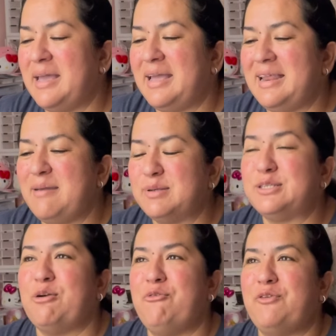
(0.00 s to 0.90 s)
and it was
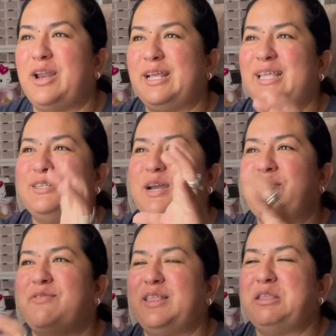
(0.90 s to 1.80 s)
so funny, like trying
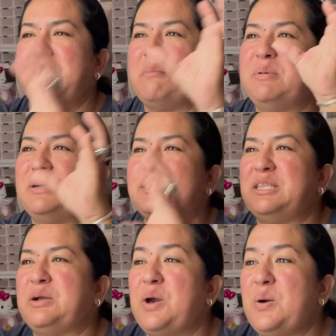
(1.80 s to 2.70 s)
to find the numbers and
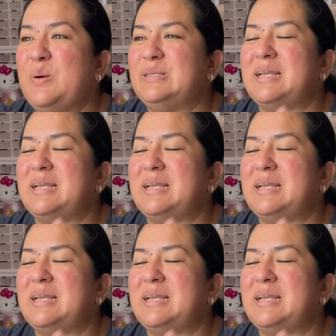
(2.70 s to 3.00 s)
the codes.